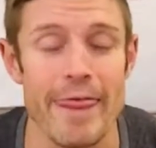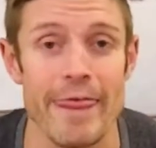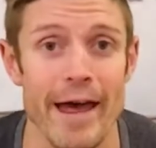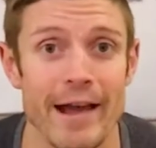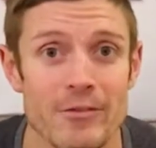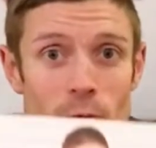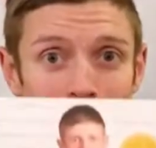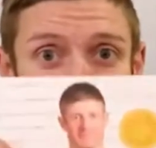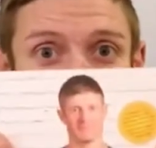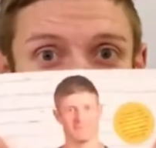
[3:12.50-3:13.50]
And that's
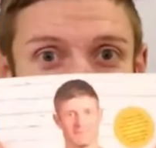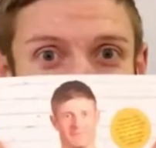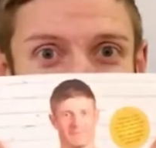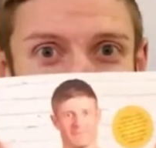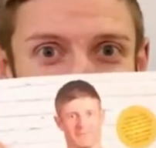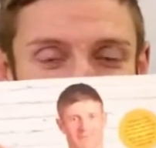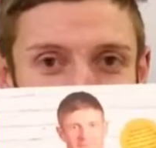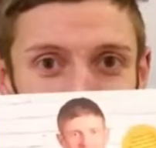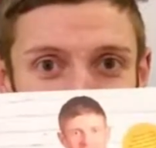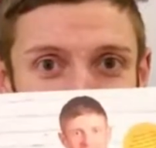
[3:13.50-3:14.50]
where this comes
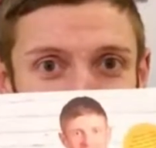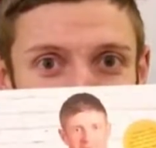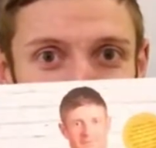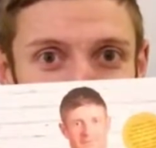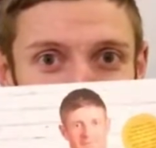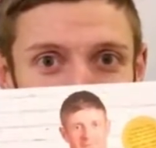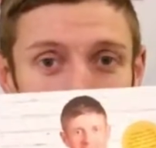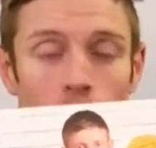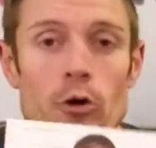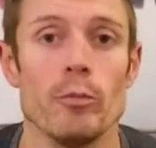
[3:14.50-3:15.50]
in.
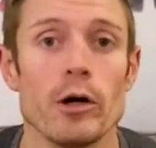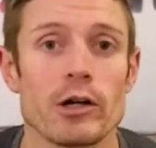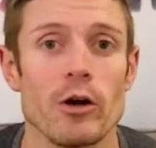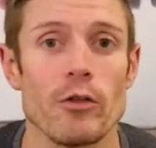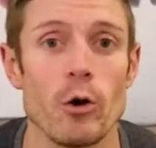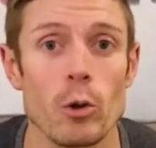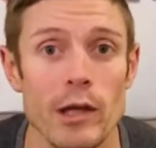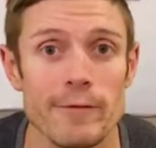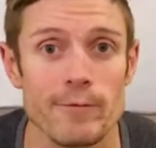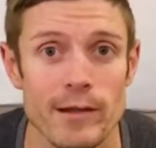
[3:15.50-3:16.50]
I wrote a book called The Whole
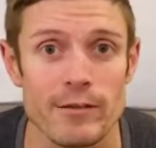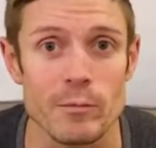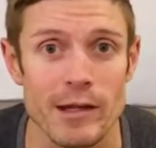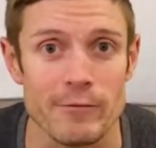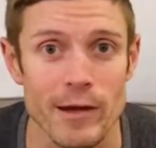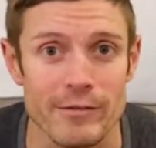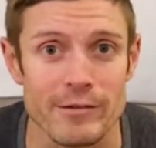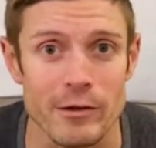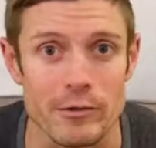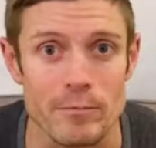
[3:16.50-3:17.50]
Life Fitness
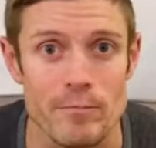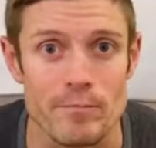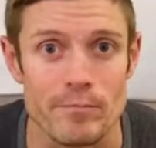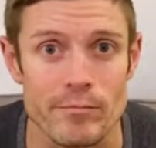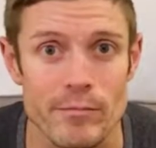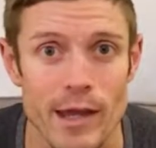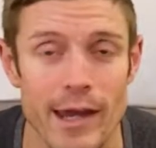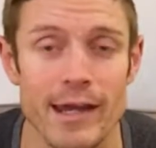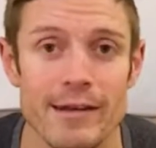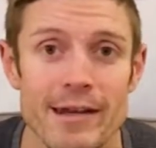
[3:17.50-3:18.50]
Manifesto.
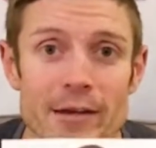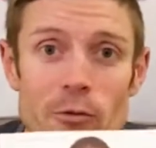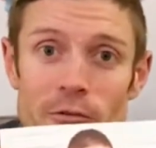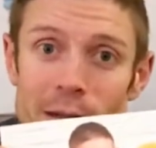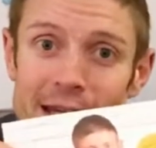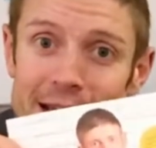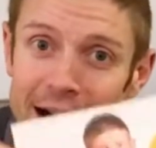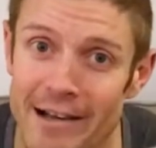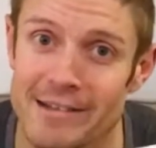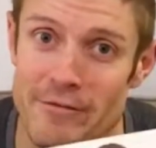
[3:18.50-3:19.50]
And it was
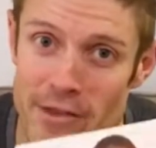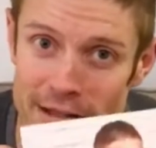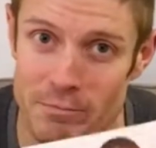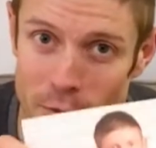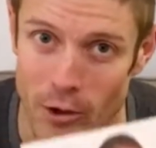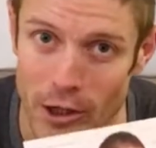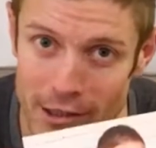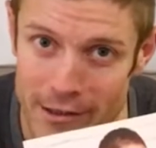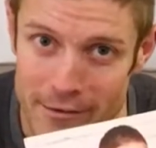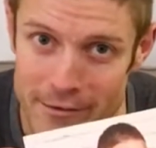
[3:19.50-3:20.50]
because of this
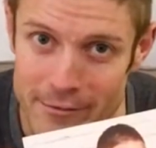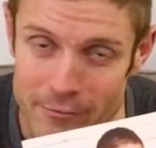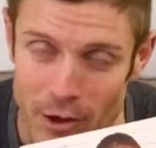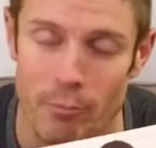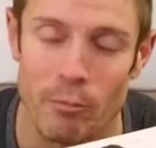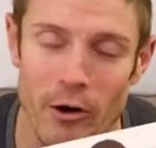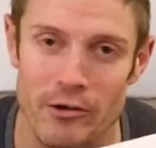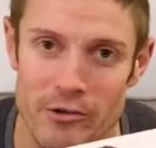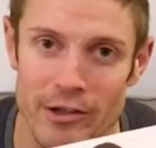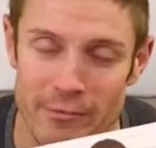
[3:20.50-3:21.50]
book, well,
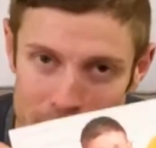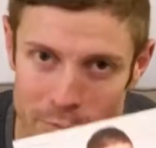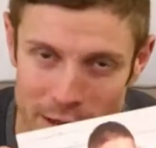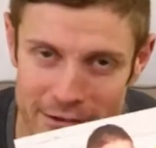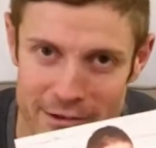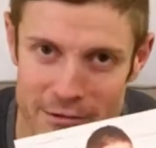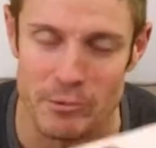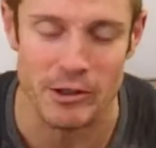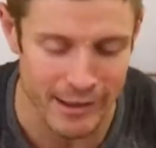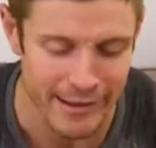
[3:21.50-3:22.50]
partially because of this
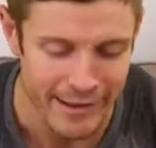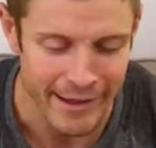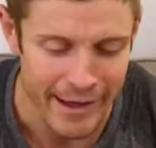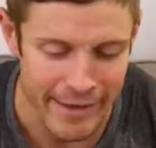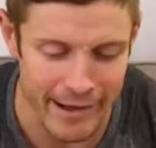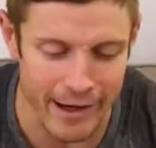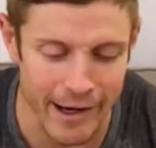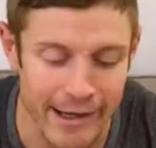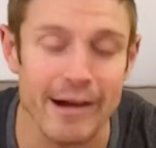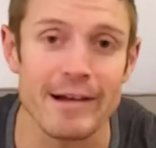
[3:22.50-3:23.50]
book, that
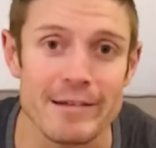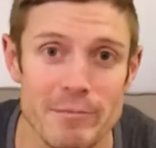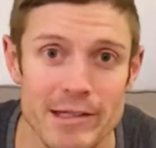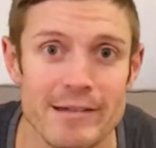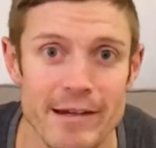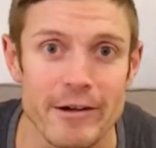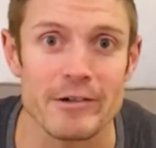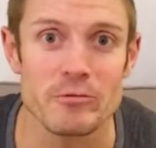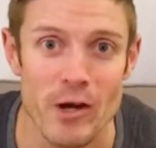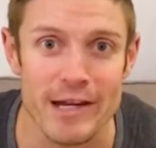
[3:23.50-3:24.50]
I got to meet Derek
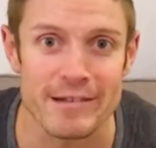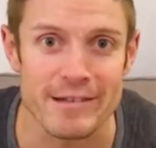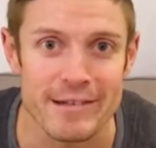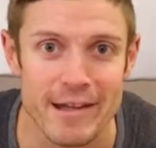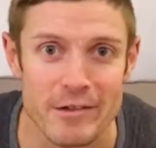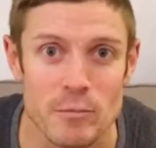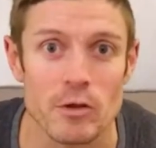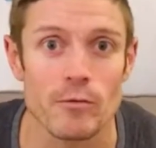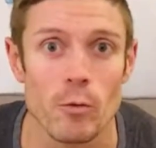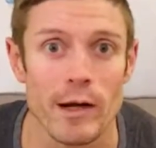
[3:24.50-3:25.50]
Sweet and his
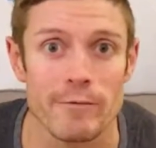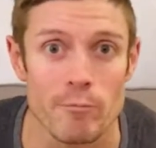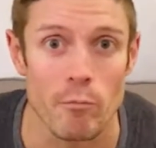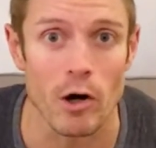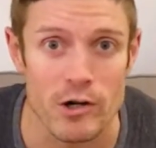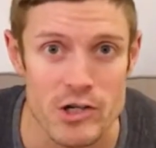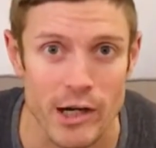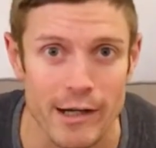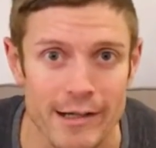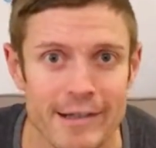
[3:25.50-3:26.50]
beautiful wife, Marcia.